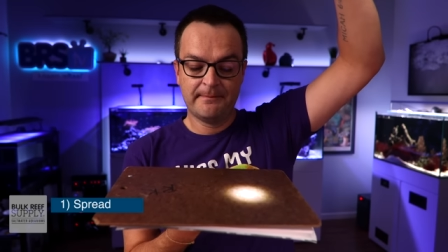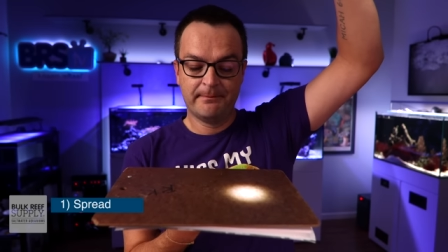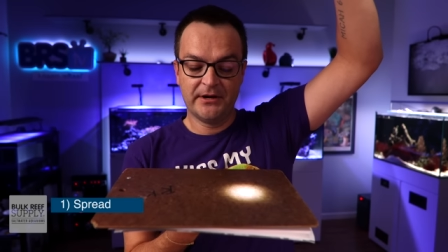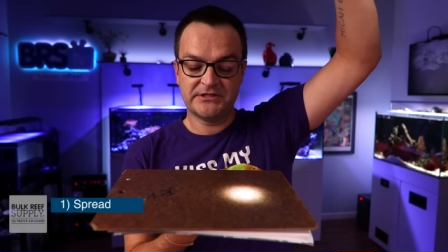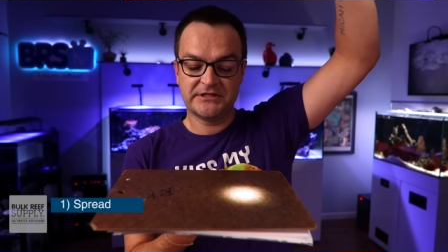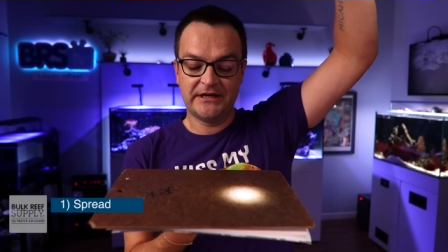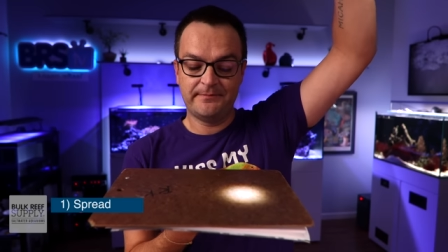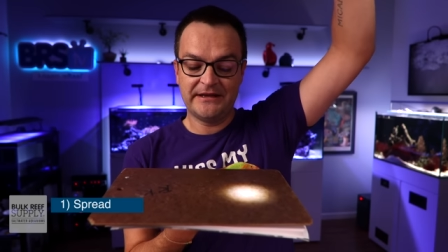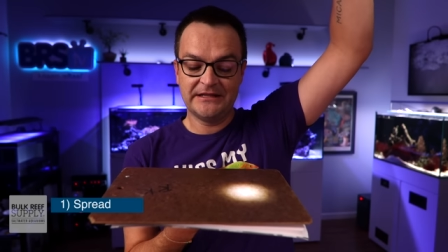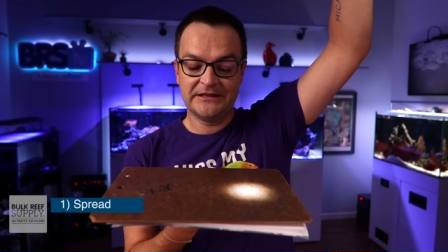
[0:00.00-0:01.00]
but it's gonna
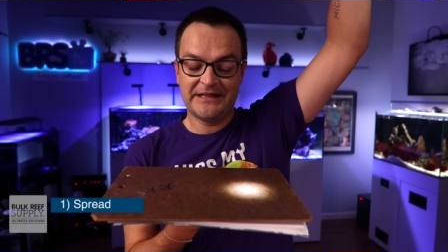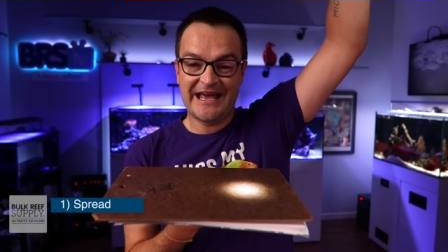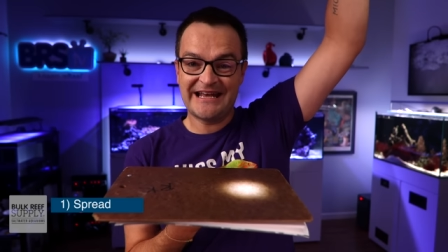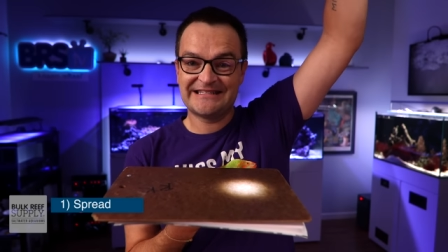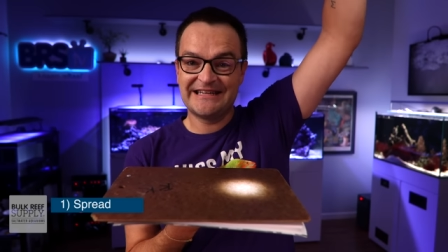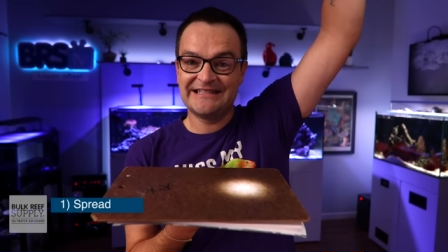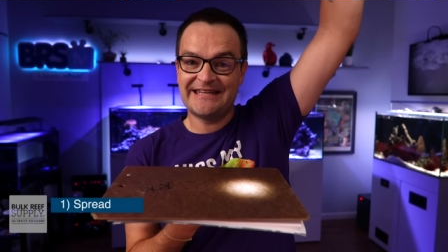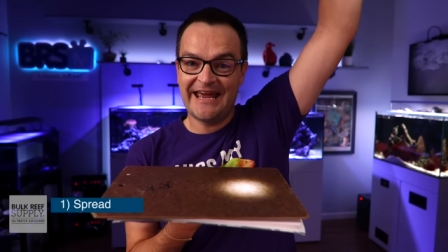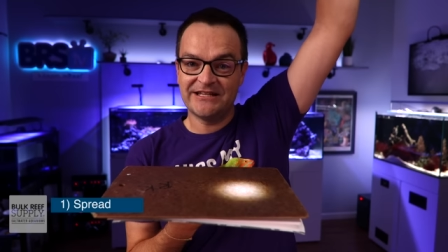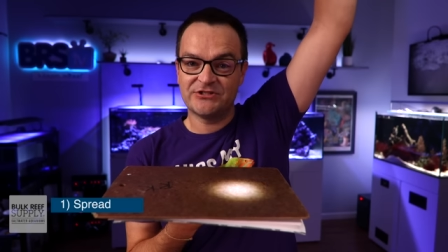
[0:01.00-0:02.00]
be less
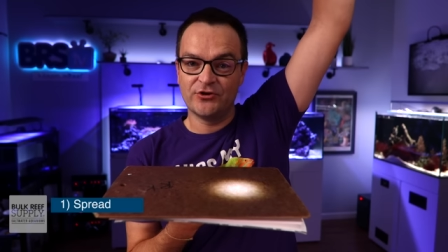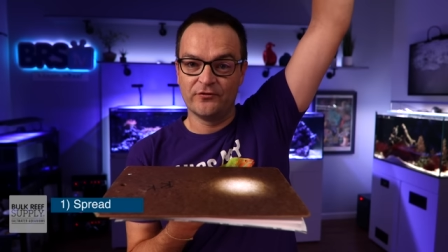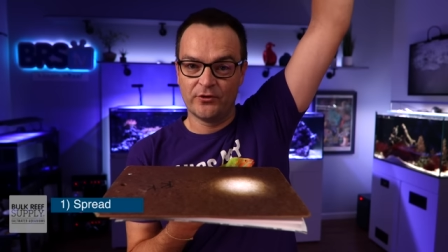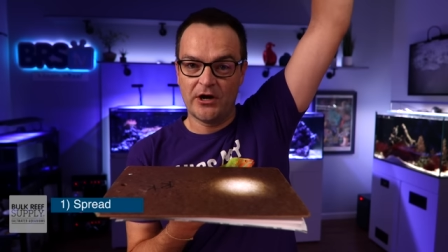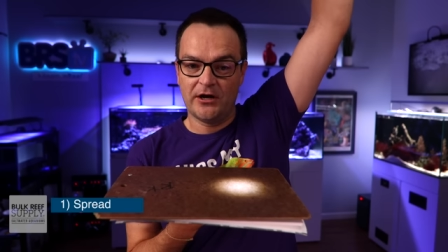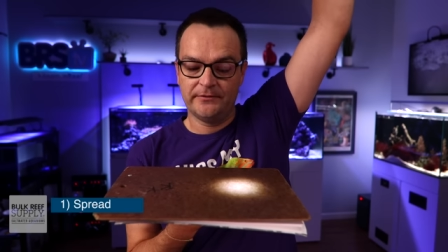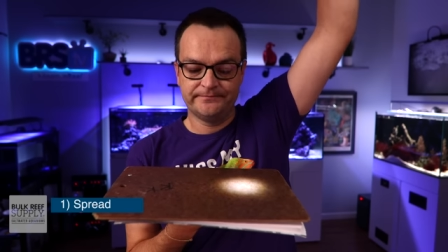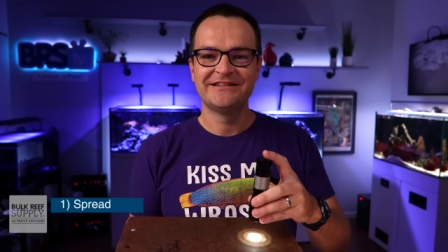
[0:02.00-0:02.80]
intense overall.